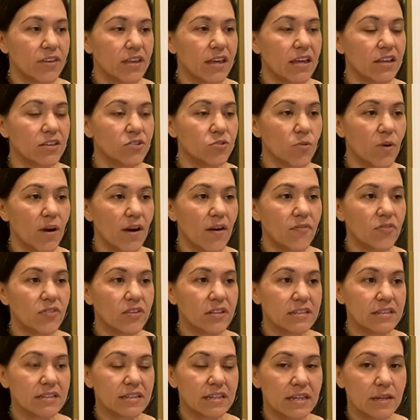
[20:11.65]
and you have
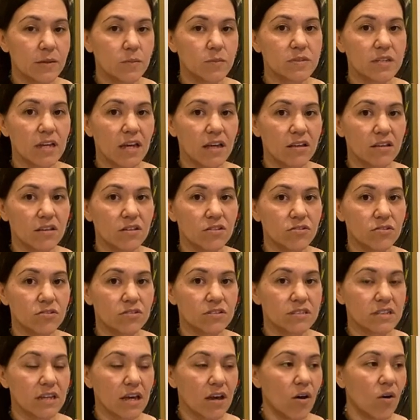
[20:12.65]
to keep telling
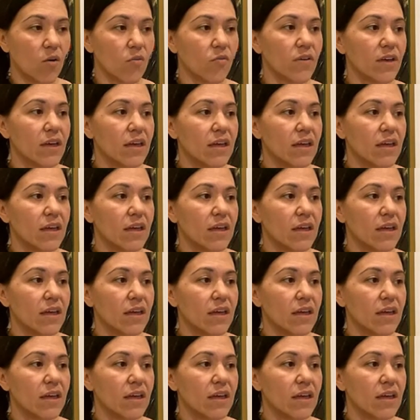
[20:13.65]
yourself